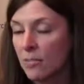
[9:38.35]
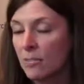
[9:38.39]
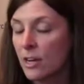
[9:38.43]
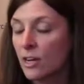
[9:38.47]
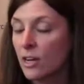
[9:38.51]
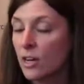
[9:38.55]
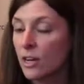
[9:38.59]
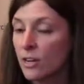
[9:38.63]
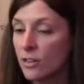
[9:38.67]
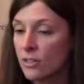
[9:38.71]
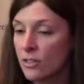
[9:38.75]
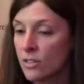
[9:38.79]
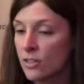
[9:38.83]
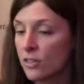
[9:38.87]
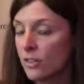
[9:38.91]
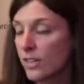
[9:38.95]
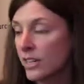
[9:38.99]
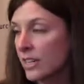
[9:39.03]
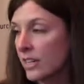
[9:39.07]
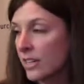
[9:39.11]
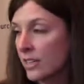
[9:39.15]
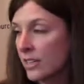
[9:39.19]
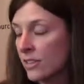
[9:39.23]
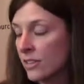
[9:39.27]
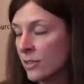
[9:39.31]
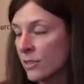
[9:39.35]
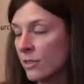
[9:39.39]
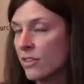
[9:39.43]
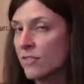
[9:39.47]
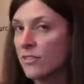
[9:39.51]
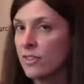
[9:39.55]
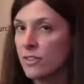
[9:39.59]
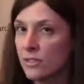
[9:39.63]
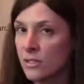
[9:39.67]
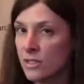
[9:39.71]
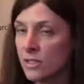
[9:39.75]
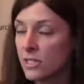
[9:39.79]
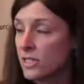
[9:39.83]
occurs if
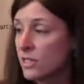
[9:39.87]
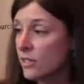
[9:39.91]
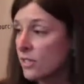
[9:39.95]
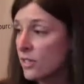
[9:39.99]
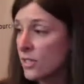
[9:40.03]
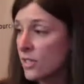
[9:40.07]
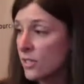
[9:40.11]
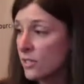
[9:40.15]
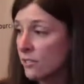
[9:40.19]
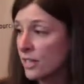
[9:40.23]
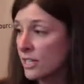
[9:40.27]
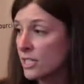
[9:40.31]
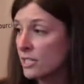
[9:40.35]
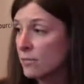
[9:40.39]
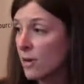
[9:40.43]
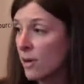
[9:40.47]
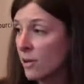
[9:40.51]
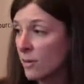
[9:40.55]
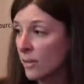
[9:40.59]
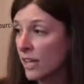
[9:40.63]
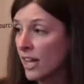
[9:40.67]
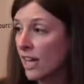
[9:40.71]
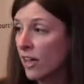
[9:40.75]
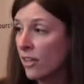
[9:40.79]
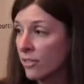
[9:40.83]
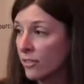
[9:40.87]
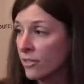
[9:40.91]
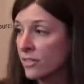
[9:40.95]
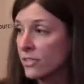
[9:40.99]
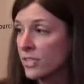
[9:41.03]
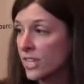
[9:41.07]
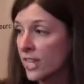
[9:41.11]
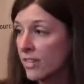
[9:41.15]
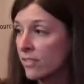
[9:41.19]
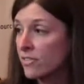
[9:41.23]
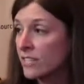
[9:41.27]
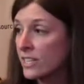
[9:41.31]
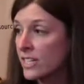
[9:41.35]
there's a serious threat to public health or
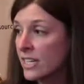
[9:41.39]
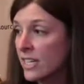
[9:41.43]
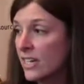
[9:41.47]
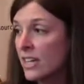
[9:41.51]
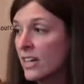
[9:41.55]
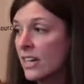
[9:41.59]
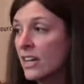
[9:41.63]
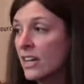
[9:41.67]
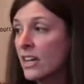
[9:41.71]
safety.